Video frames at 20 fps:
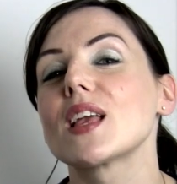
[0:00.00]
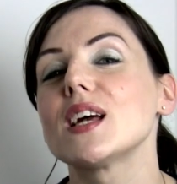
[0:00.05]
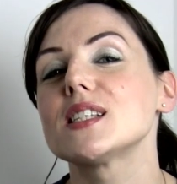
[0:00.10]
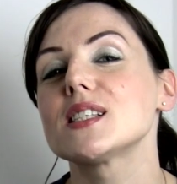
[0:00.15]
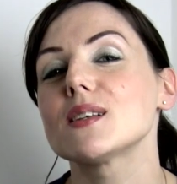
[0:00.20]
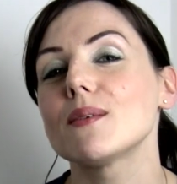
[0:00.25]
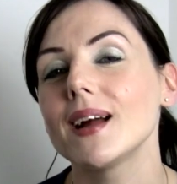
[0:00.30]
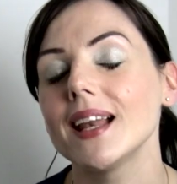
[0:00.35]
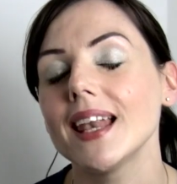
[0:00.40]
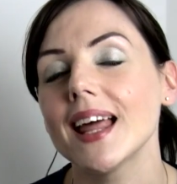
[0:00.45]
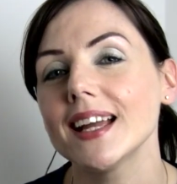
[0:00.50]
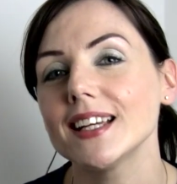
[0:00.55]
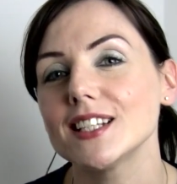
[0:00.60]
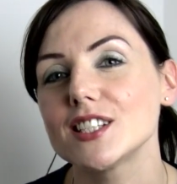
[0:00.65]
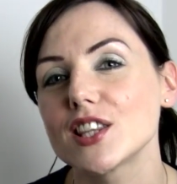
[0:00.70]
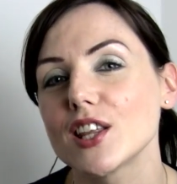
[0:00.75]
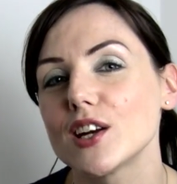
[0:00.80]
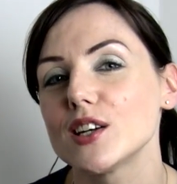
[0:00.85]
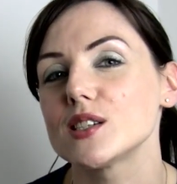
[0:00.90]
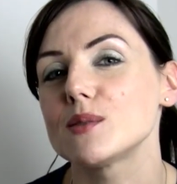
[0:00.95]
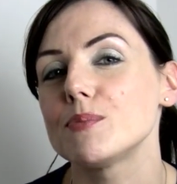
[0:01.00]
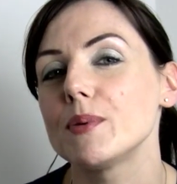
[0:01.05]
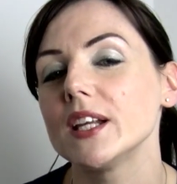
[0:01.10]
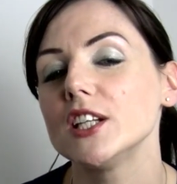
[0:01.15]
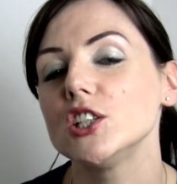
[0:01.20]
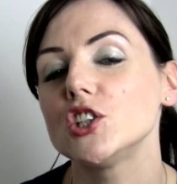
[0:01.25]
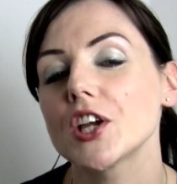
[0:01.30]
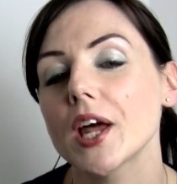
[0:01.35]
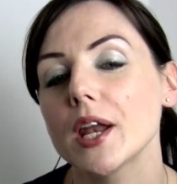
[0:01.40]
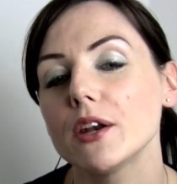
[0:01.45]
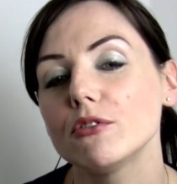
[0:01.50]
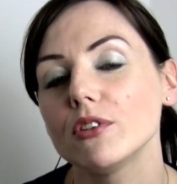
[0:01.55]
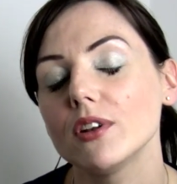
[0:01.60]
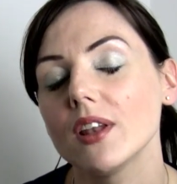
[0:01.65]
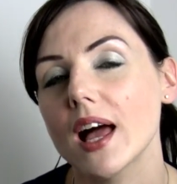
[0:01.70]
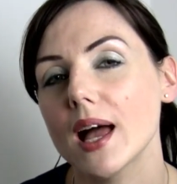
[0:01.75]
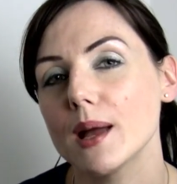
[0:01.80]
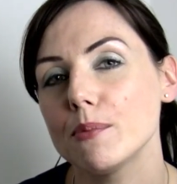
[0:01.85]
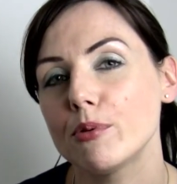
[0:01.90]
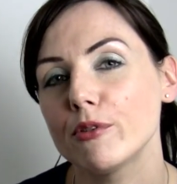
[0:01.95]
So I liked those, but in general
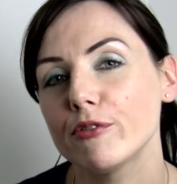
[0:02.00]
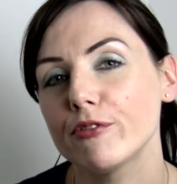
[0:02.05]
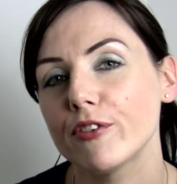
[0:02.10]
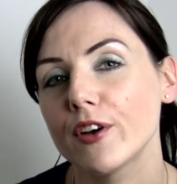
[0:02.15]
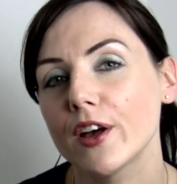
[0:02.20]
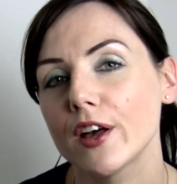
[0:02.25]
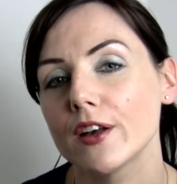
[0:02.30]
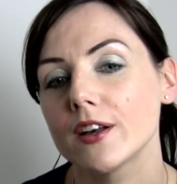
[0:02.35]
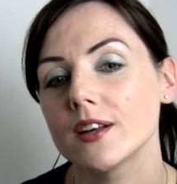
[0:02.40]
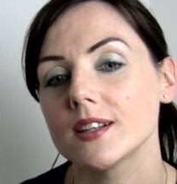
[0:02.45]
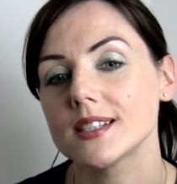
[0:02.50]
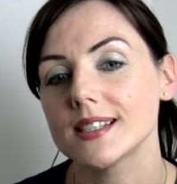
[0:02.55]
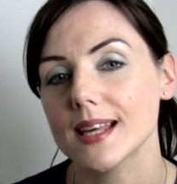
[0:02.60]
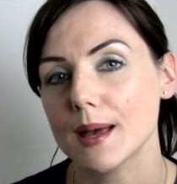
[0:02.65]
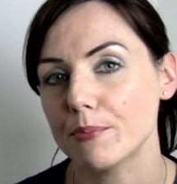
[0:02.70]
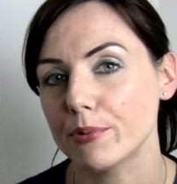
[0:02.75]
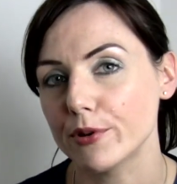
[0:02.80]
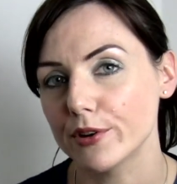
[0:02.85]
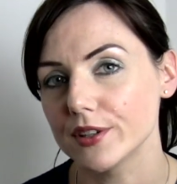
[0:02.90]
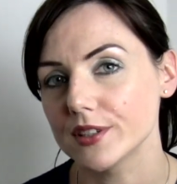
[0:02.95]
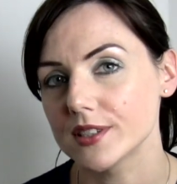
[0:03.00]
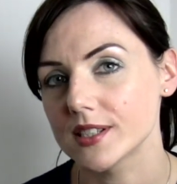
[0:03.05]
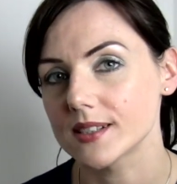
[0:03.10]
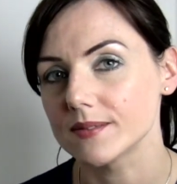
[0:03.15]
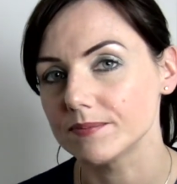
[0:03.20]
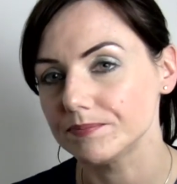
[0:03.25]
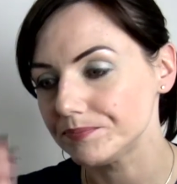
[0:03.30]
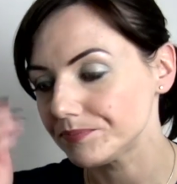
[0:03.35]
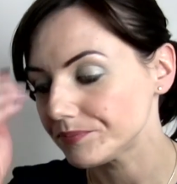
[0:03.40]
I prefer separates.